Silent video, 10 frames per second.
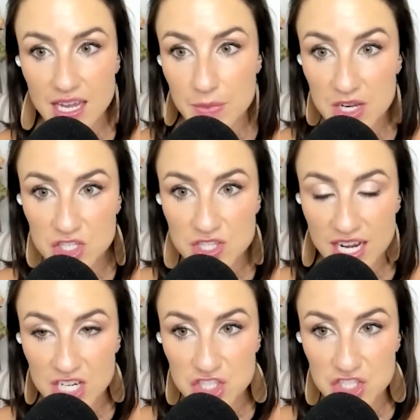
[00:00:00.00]
image that
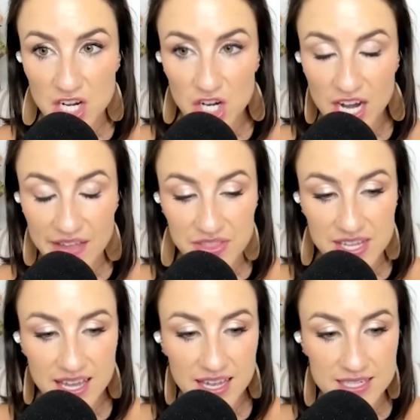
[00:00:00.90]
I share at
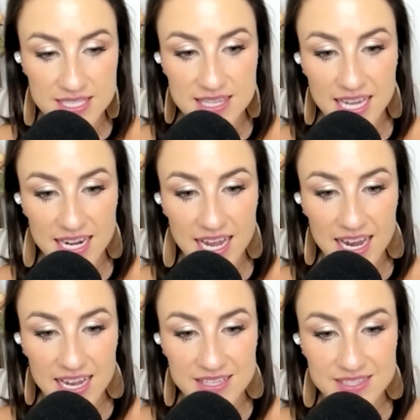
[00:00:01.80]
the end that
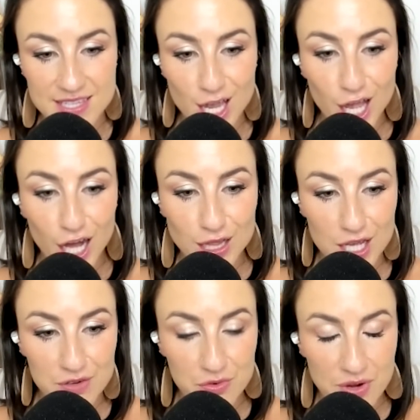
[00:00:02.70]
has a
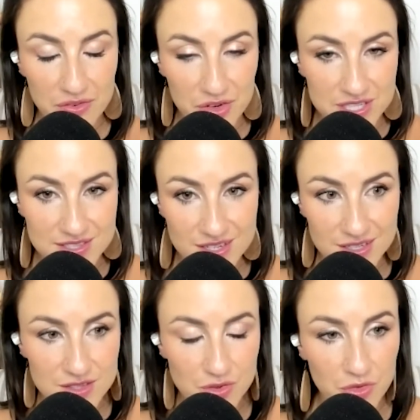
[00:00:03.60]
lot of
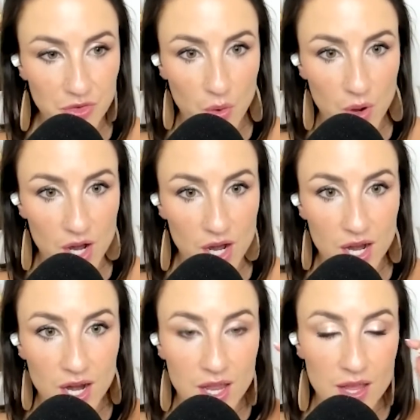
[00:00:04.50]
references
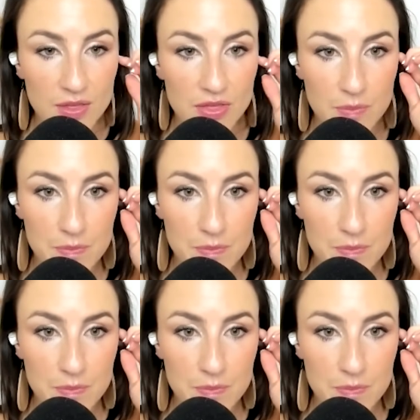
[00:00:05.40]
for the